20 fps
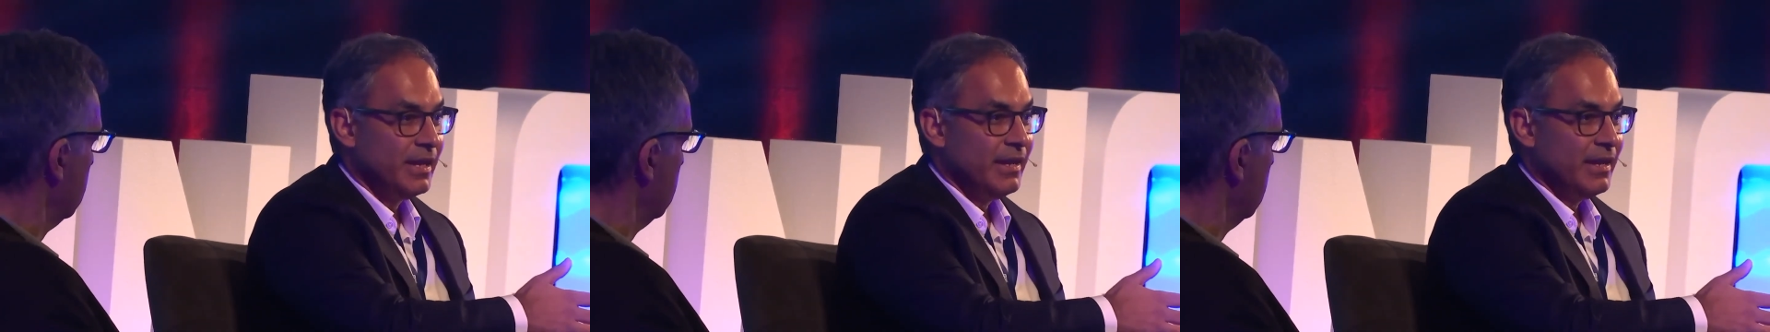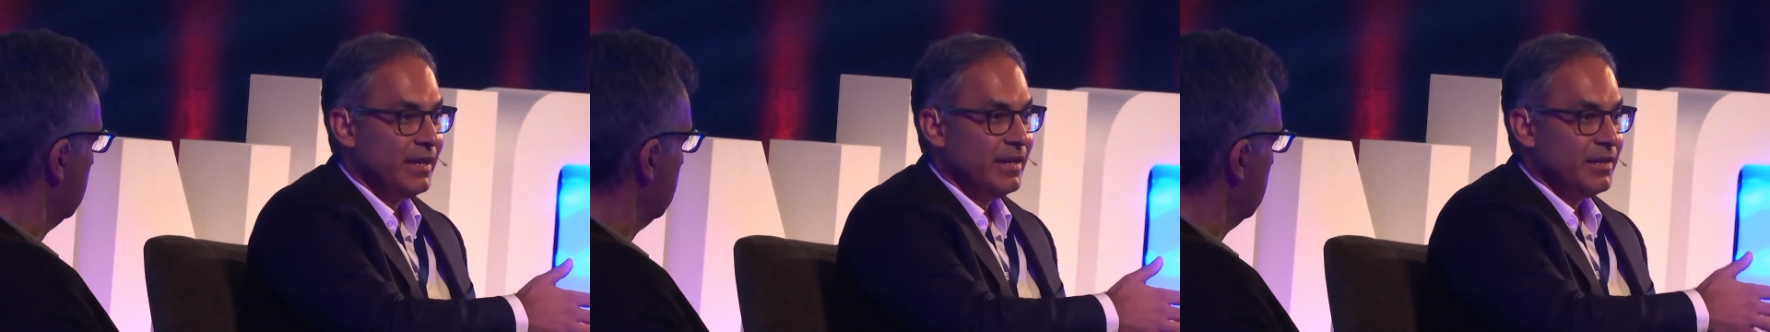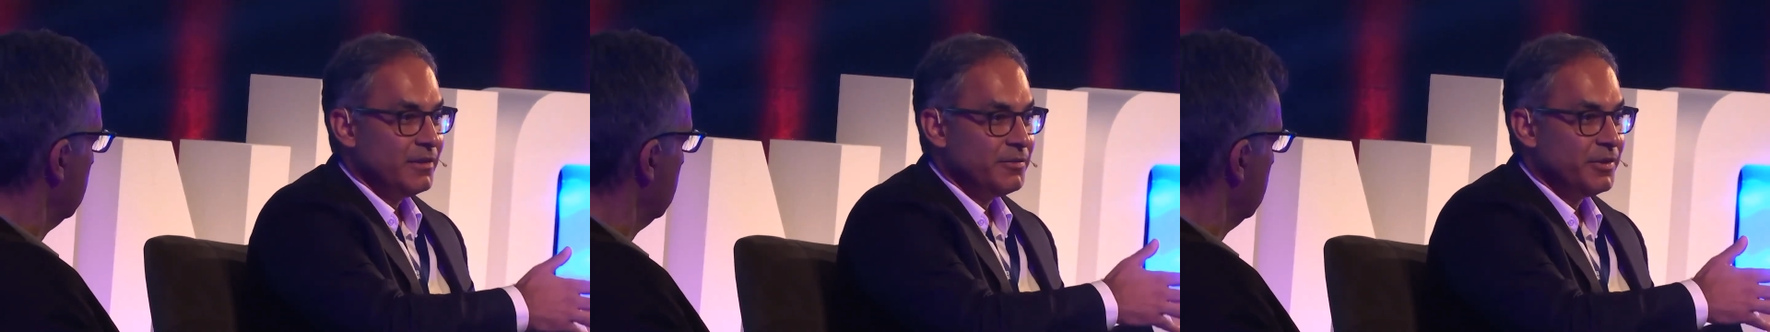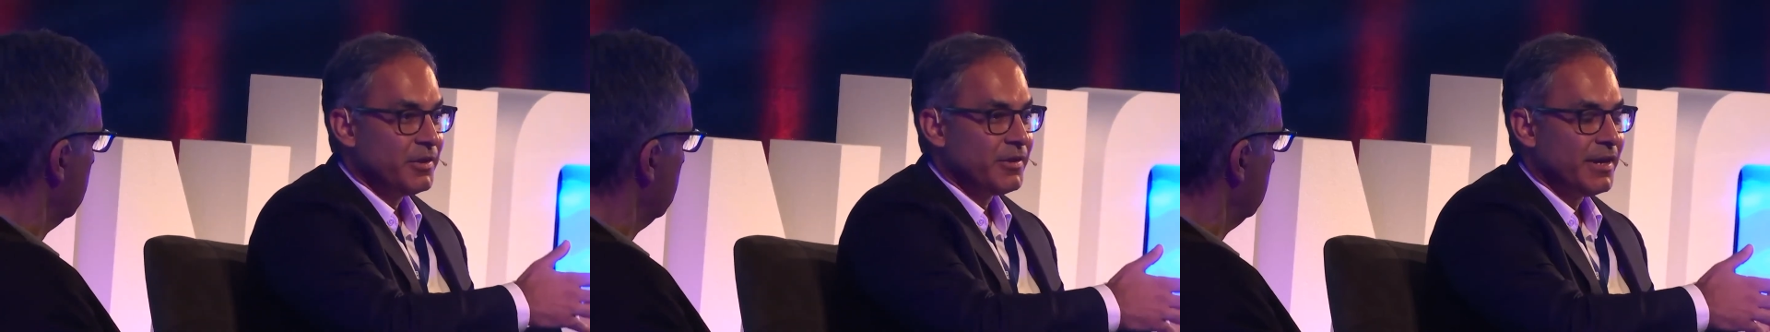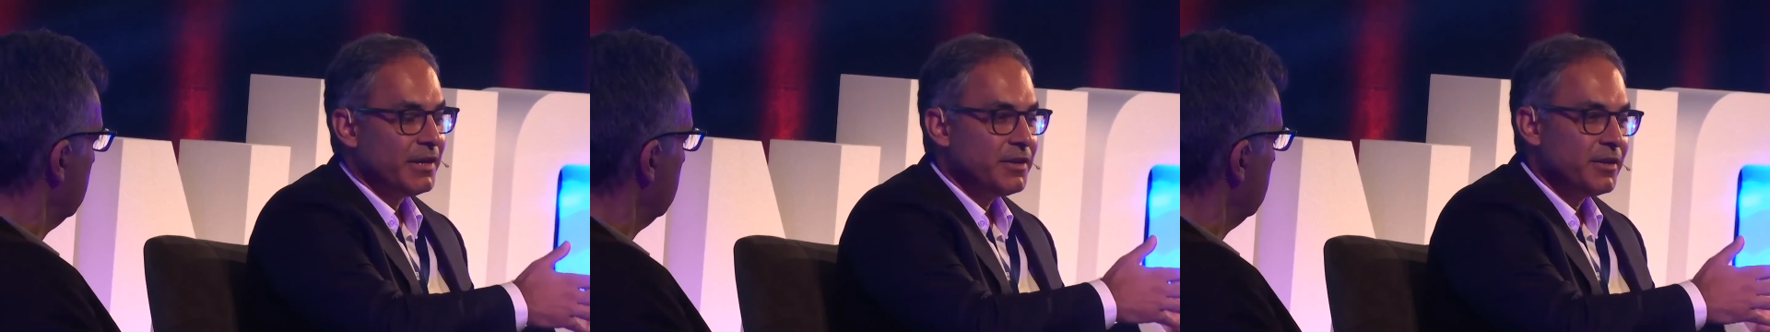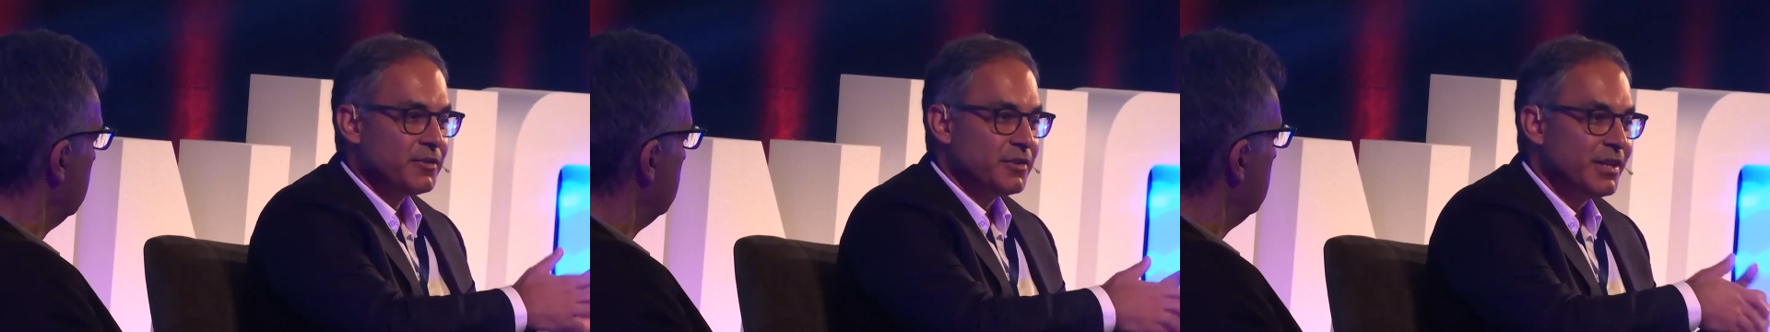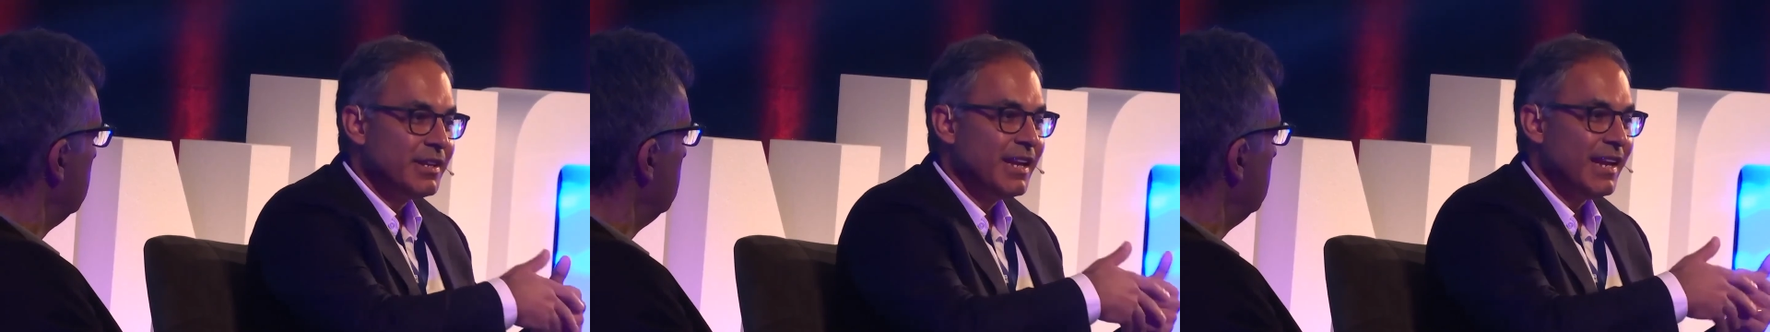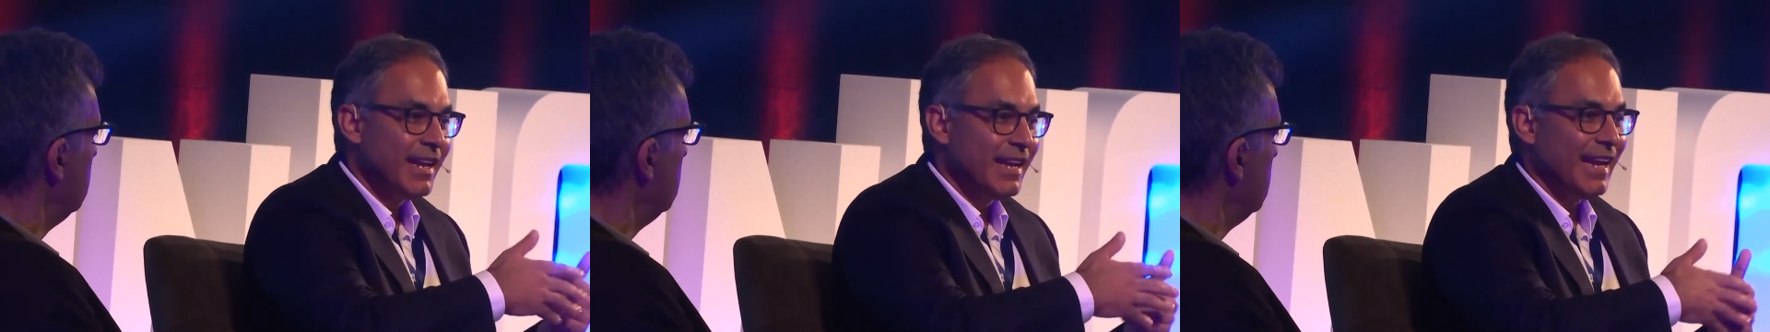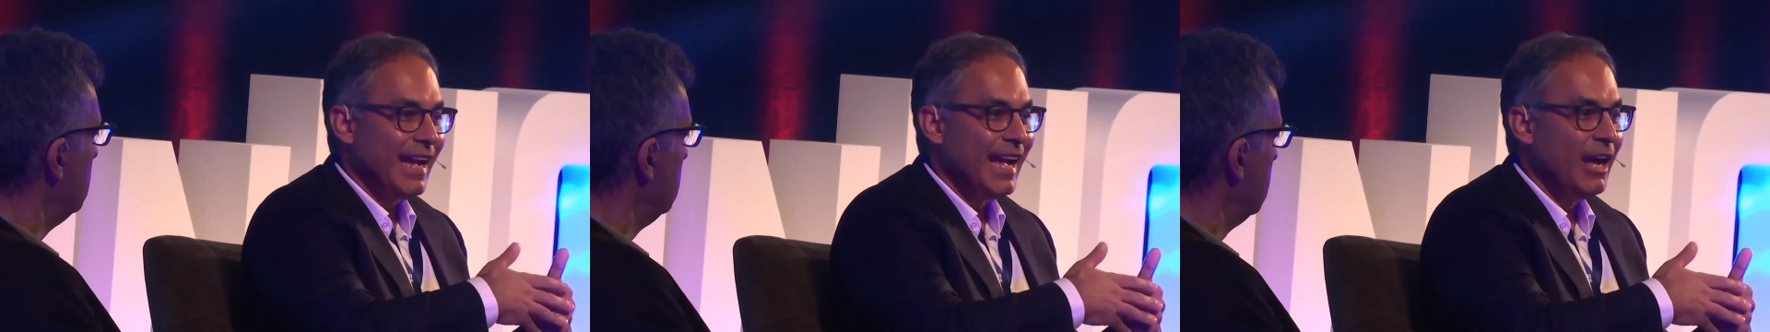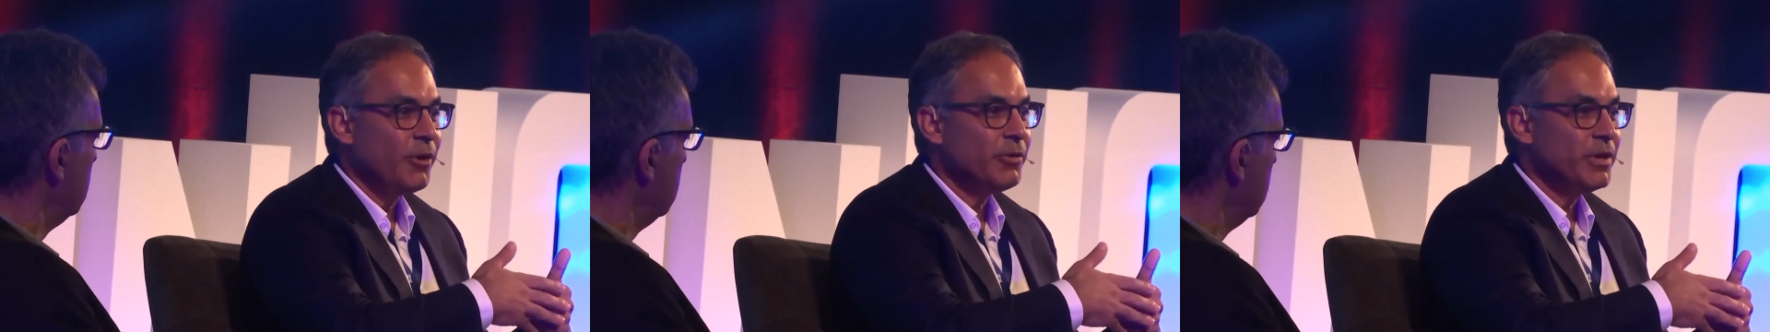Figure out today,
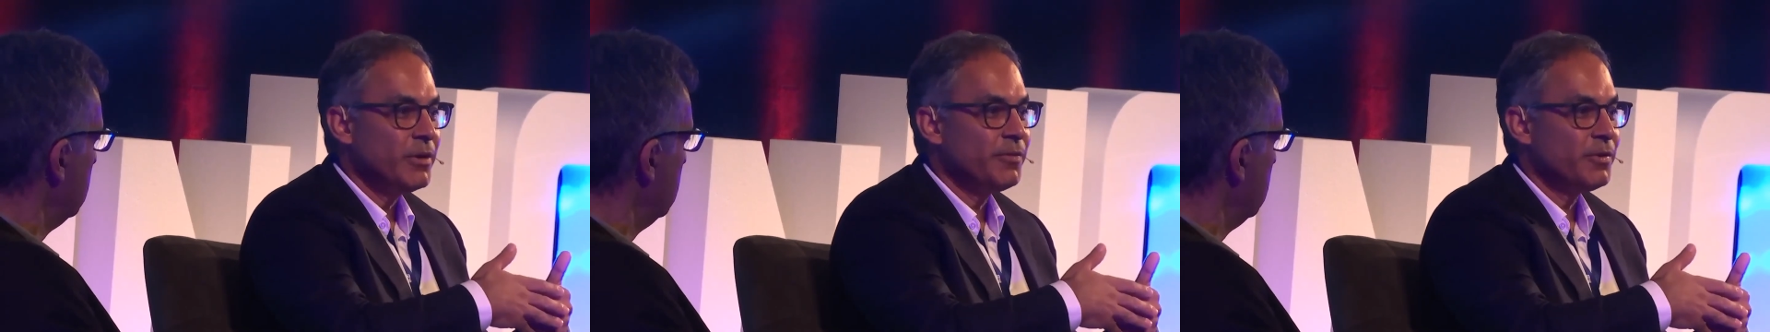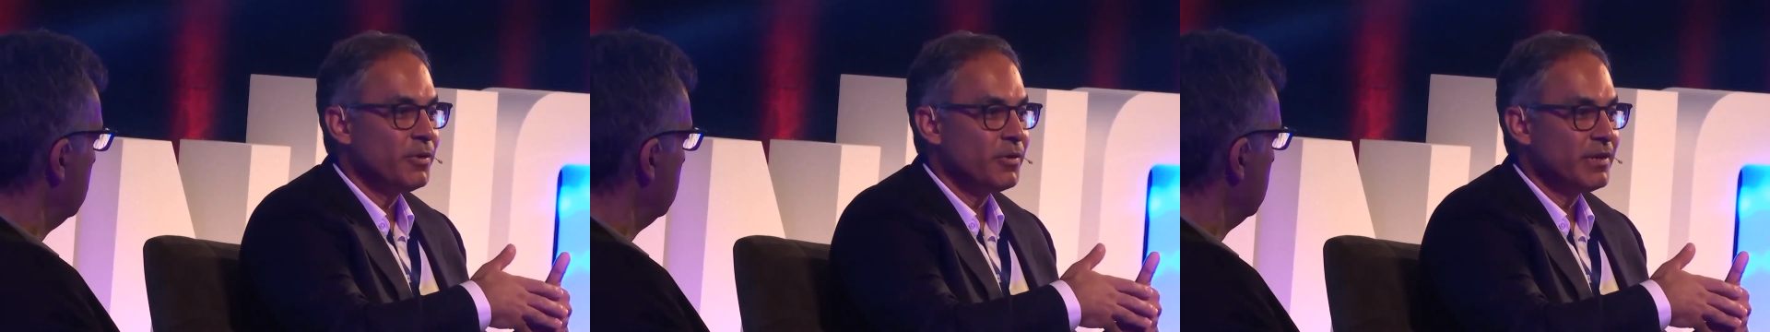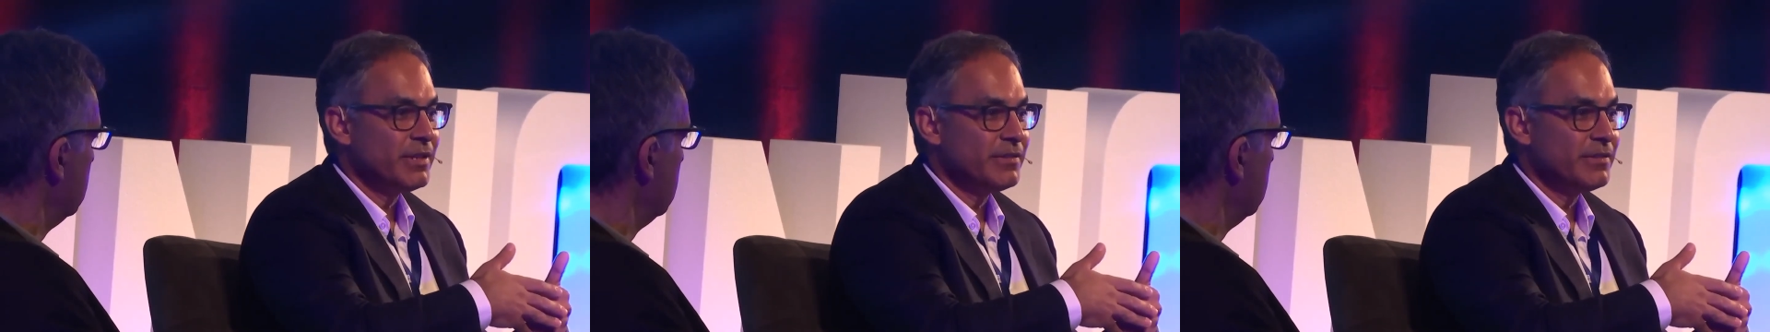how difficult